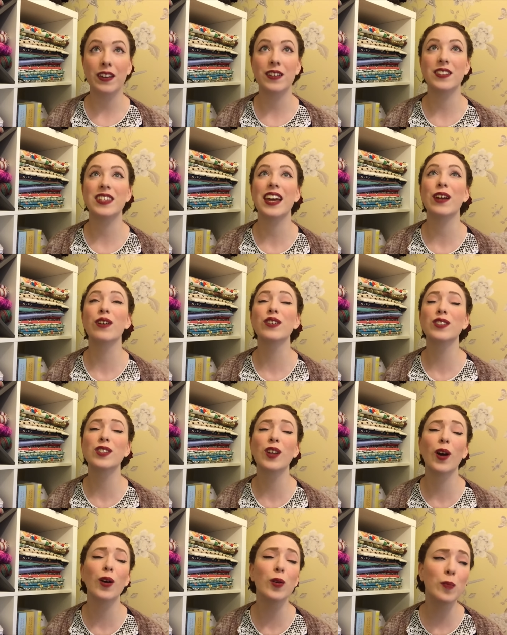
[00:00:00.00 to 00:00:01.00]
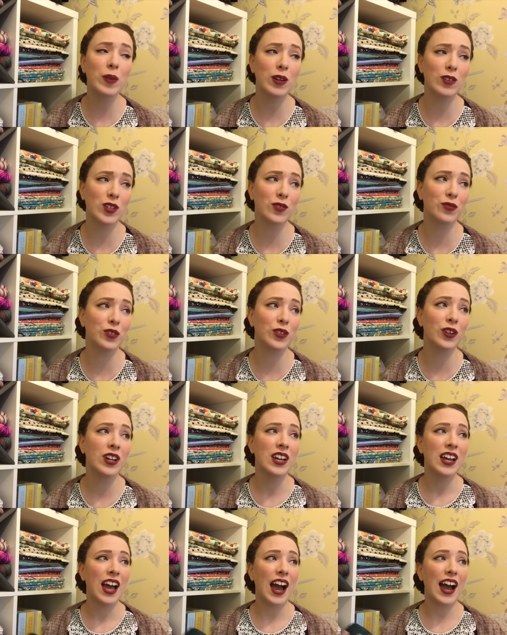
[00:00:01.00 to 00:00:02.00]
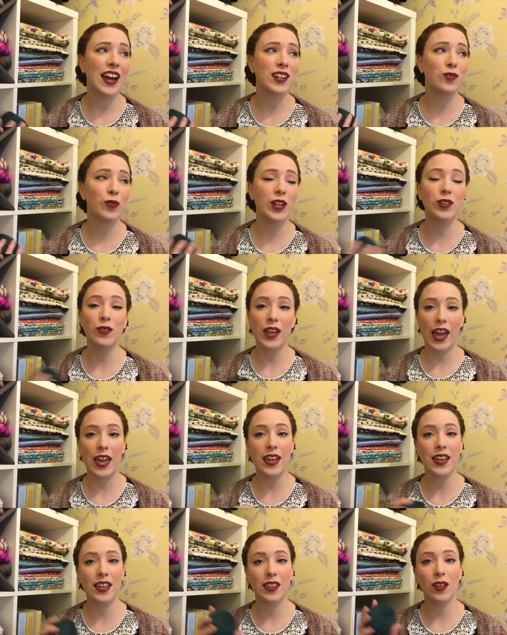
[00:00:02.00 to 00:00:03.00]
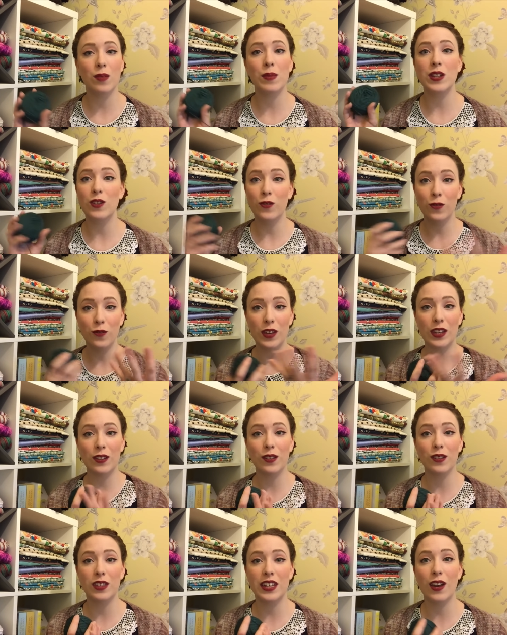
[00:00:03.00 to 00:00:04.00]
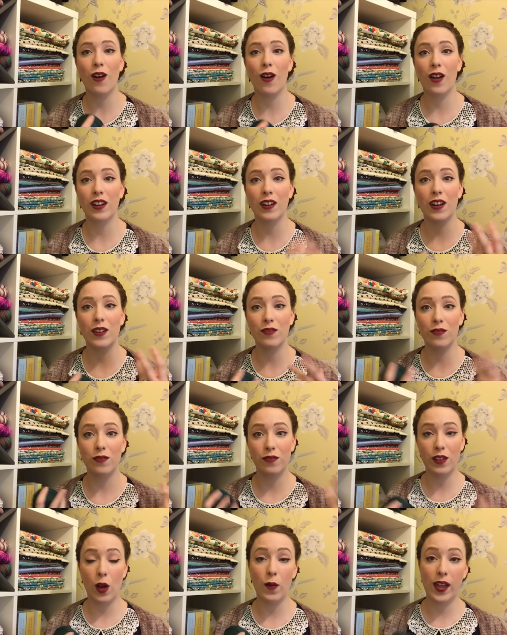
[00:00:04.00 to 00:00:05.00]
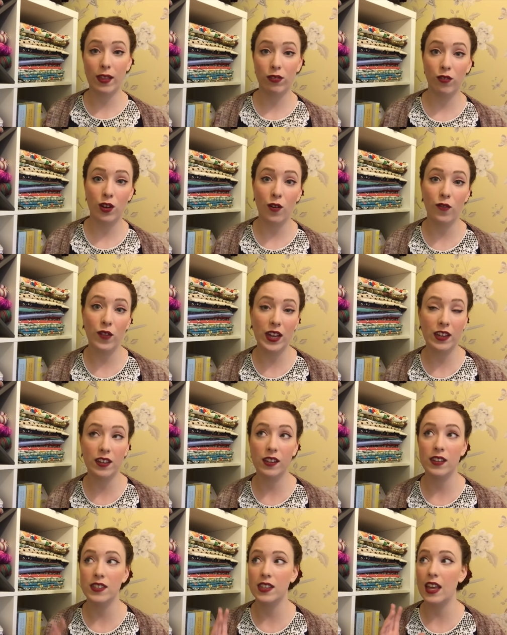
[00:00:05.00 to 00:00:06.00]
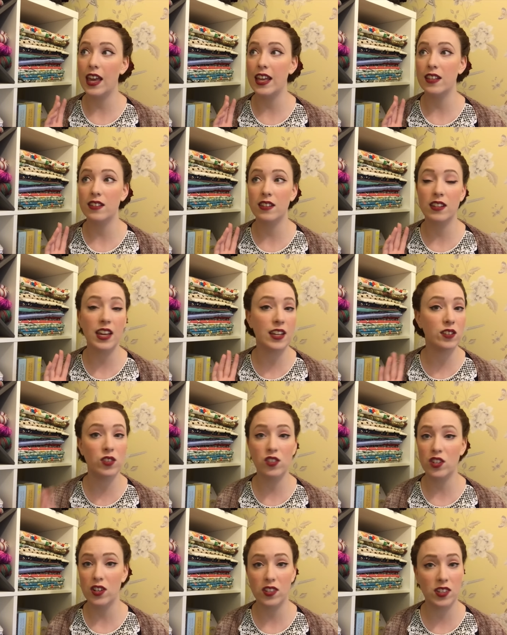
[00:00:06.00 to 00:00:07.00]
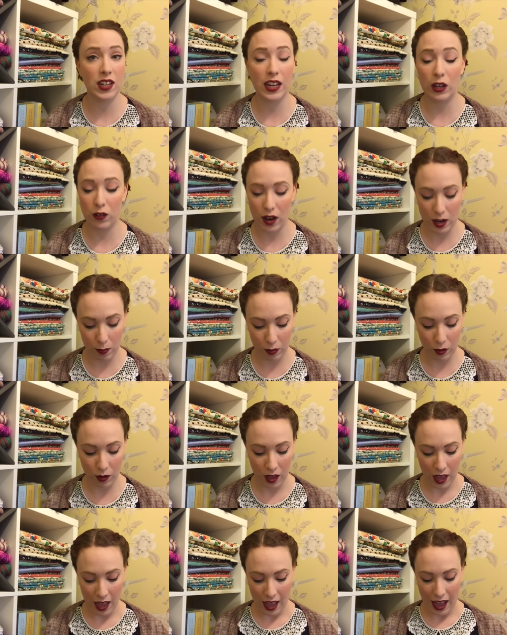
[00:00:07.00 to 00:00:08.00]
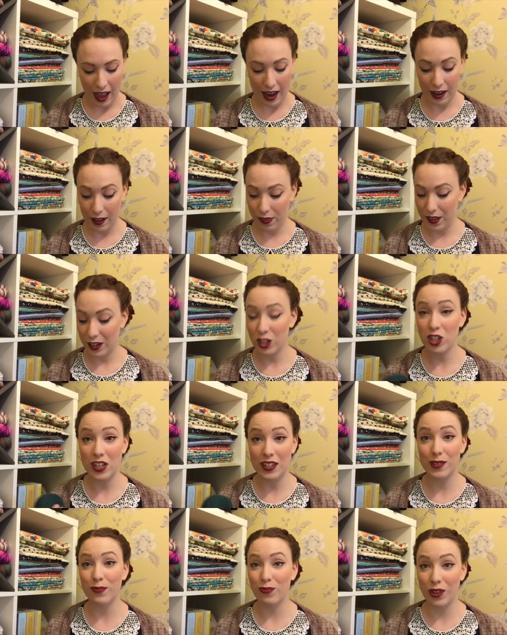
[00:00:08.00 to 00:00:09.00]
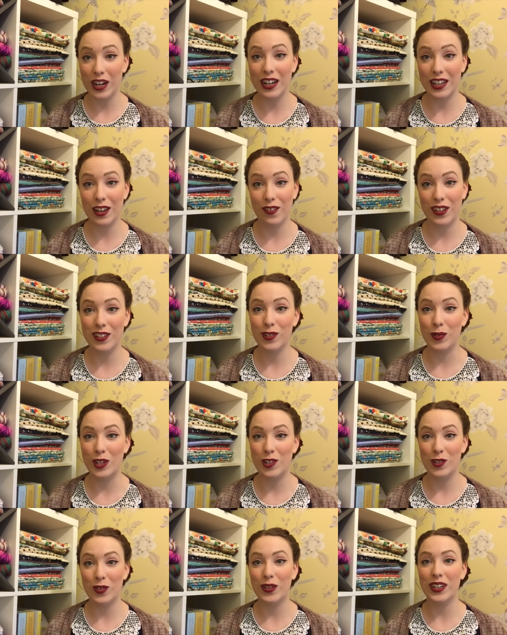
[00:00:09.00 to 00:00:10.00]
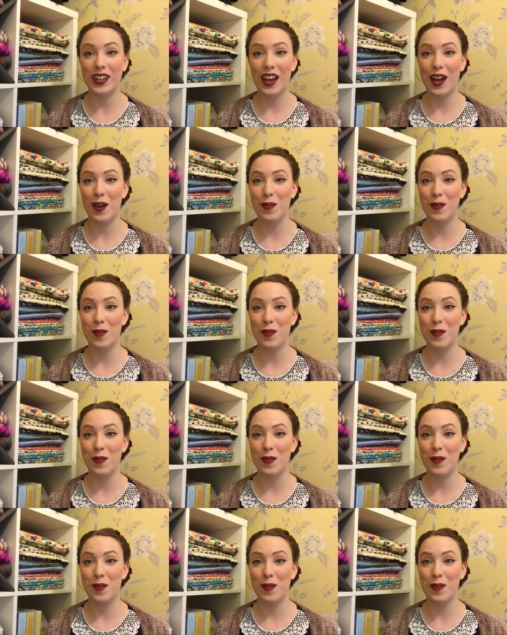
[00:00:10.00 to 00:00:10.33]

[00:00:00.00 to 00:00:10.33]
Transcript: because they are so beautiful and when you're caking them and you feel the yarn kind of flowing through your fingers it it's just incredible and I think she's really going to enjoy